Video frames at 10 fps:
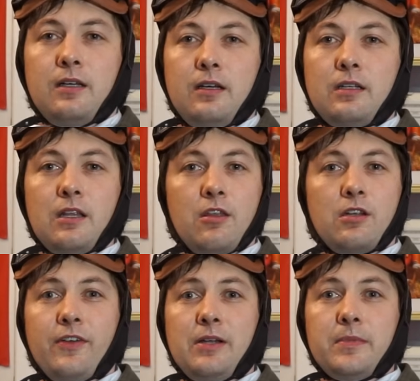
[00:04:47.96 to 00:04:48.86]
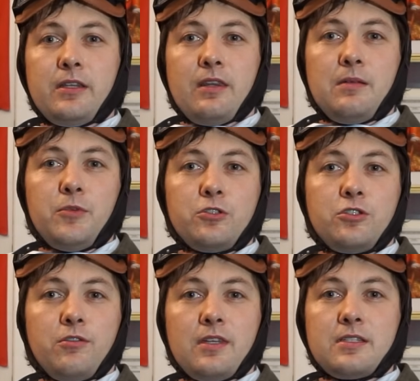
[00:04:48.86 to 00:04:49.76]
Another development that emerged
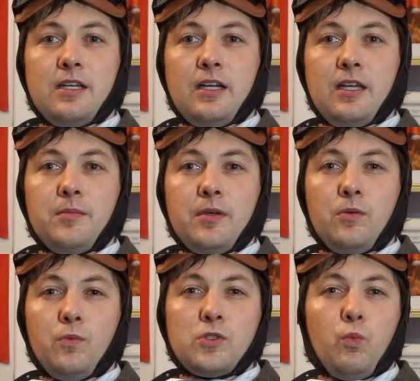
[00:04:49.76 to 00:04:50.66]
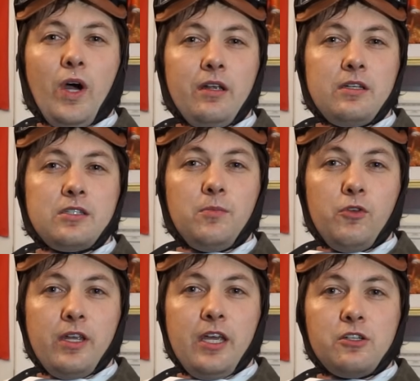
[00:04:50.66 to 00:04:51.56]
during this time was wireless
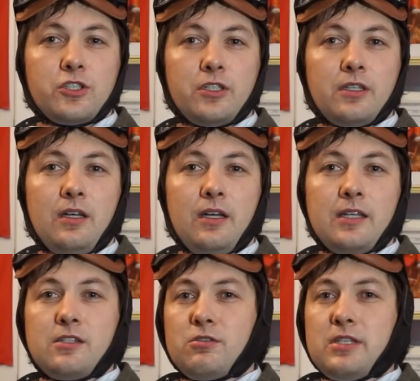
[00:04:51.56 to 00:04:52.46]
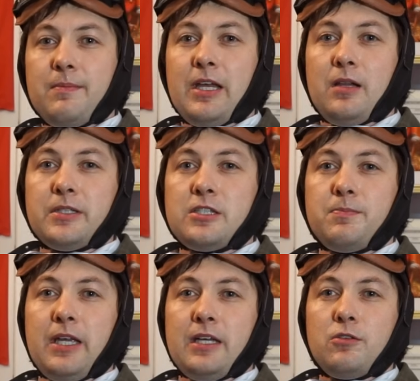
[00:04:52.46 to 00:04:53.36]
communication, and so some helmets
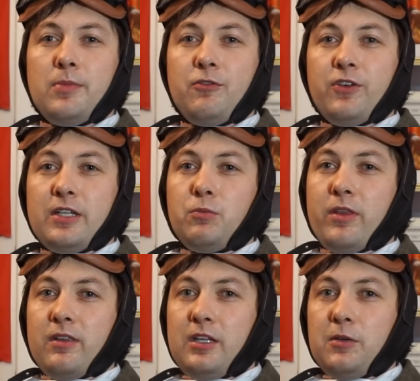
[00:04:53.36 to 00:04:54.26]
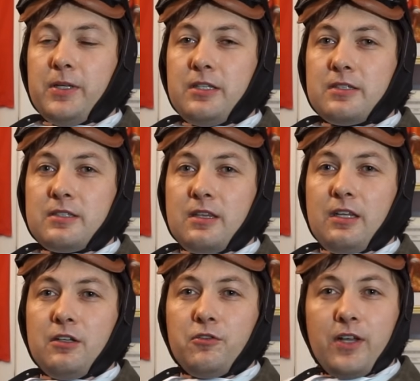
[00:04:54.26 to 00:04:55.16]
began to be fitted with earpieces in
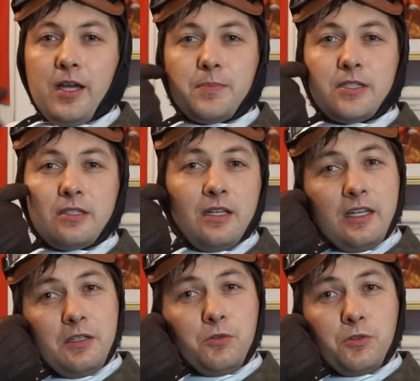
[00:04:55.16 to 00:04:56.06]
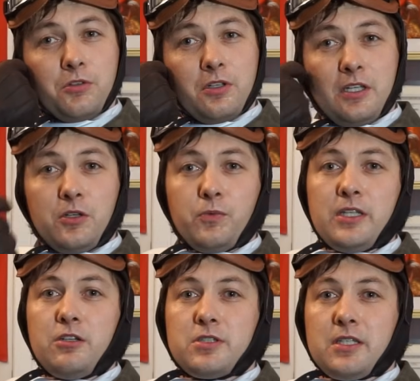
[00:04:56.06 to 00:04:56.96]
the ear flaps, in order to hear
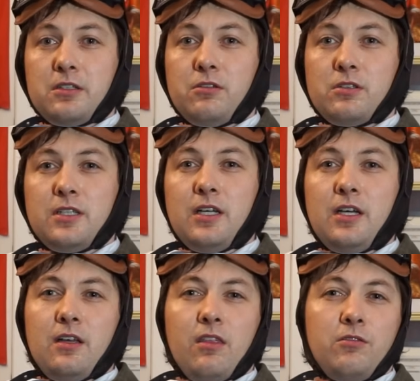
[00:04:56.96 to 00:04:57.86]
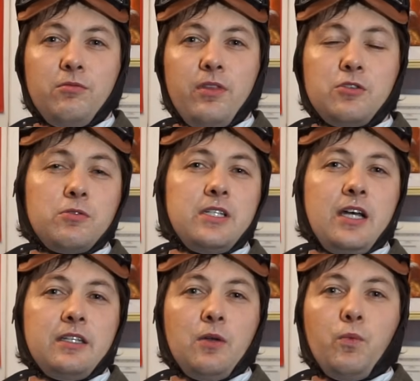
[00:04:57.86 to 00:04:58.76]
radio signals, though this was
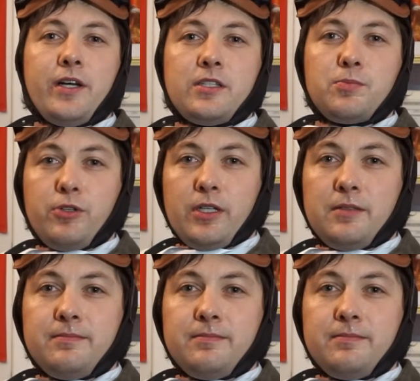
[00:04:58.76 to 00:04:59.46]
not yet widespread.